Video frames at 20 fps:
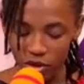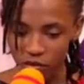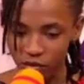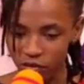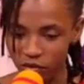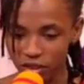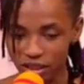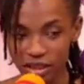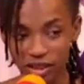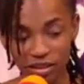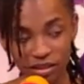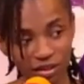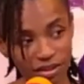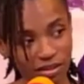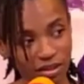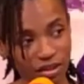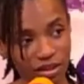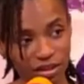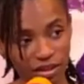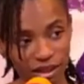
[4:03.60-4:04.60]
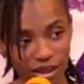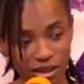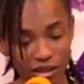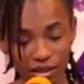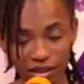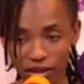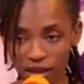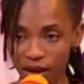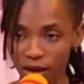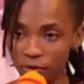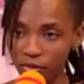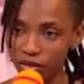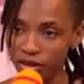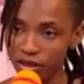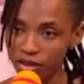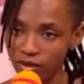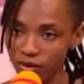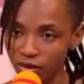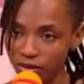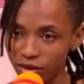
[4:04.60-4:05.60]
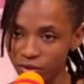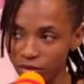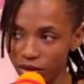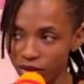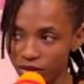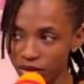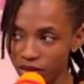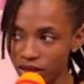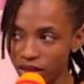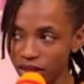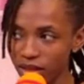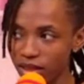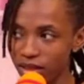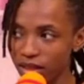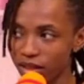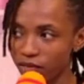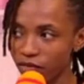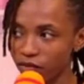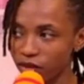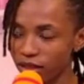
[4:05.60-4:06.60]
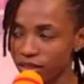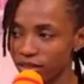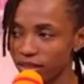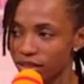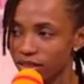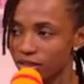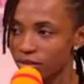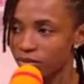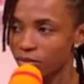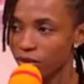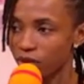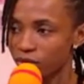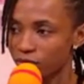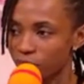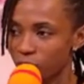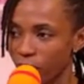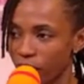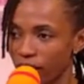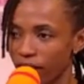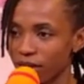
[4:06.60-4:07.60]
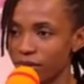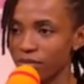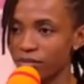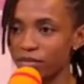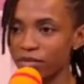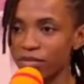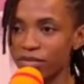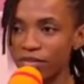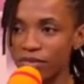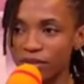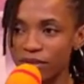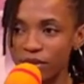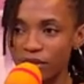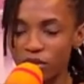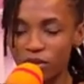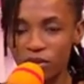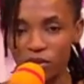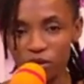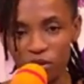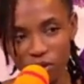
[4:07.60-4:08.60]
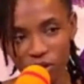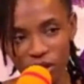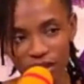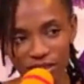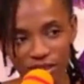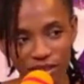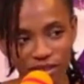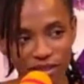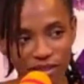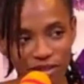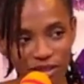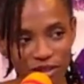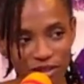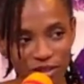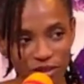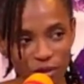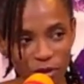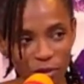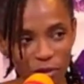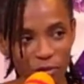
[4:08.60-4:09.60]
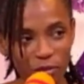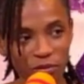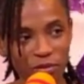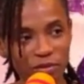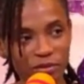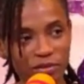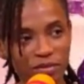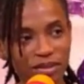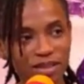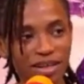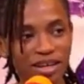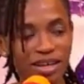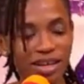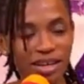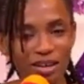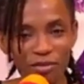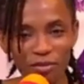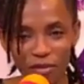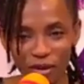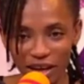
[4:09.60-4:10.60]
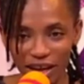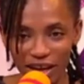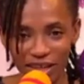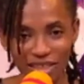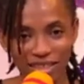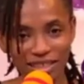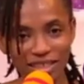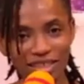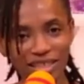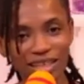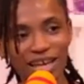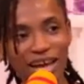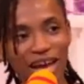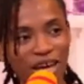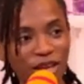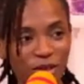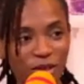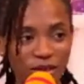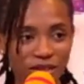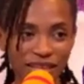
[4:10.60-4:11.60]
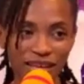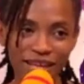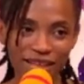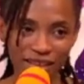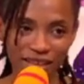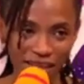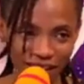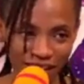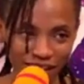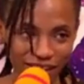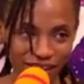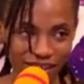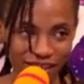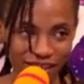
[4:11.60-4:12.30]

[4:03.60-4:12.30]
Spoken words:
of this thing Sister Happiness talked about the other day, the fantasy world, where you create some reality and you stay there.